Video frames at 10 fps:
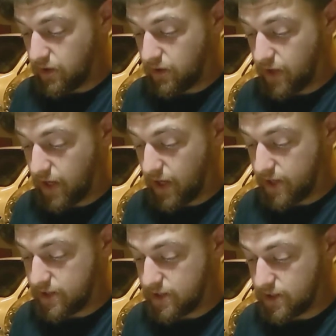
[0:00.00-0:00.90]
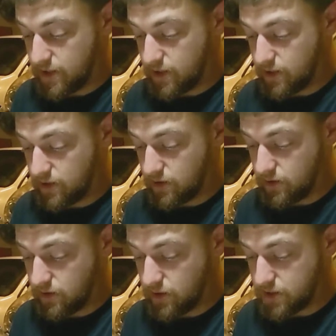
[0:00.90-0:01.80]
that
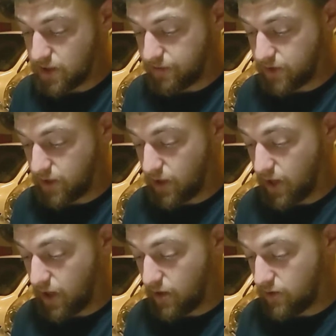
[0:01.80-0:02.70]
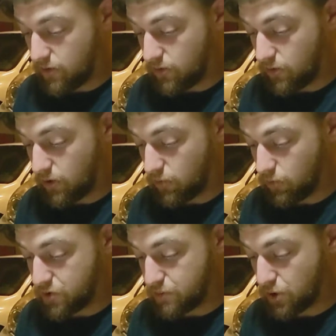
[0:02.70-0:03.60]
is off of there now, or
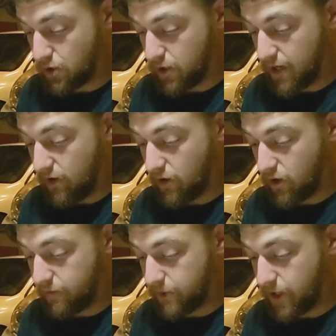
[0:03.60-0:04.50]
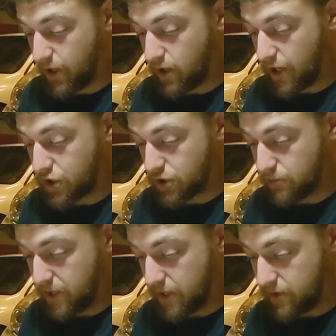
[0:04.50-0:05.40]
was broken down enough by our Nitro
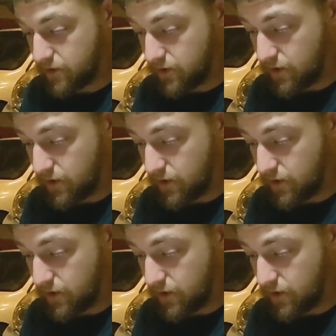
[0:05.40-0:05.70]
bath